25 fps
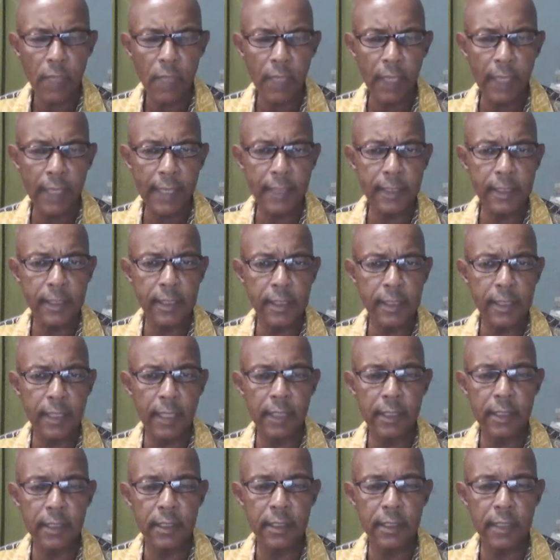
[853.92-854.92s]
And that is
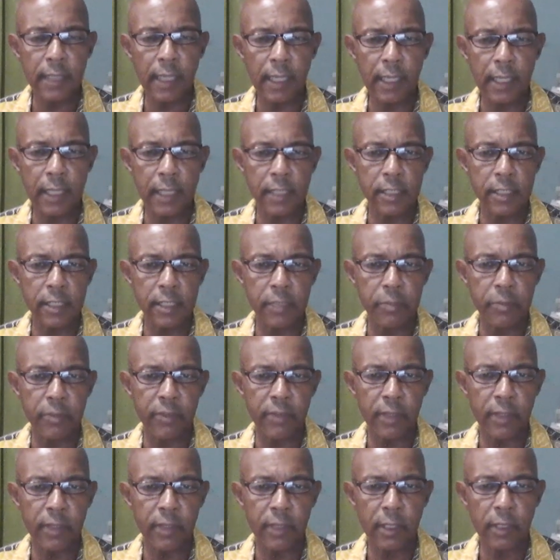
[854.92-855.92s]
that is against the
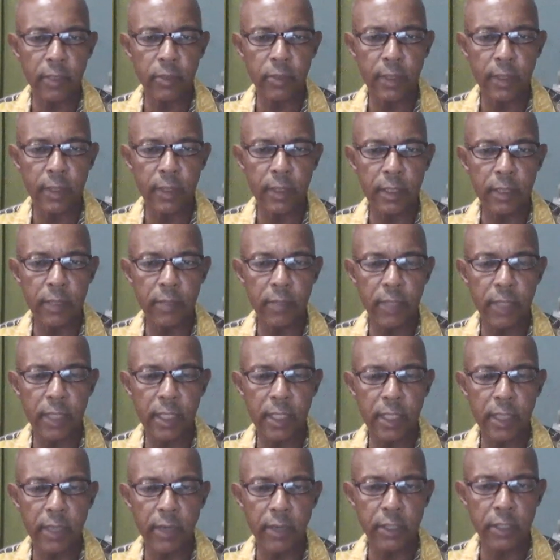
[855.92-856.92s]
prevalent wind
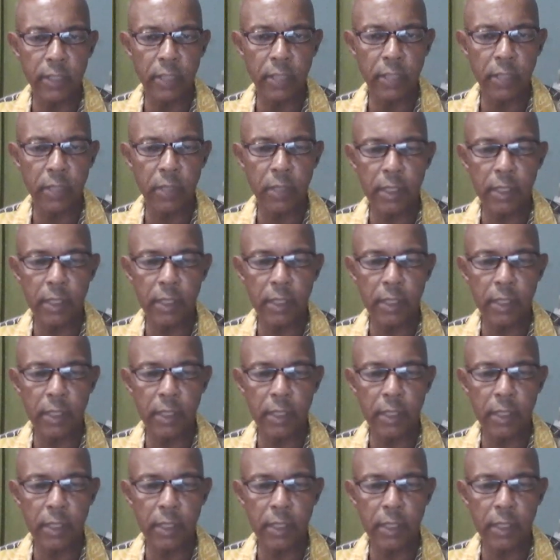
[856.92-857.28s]
wind direction.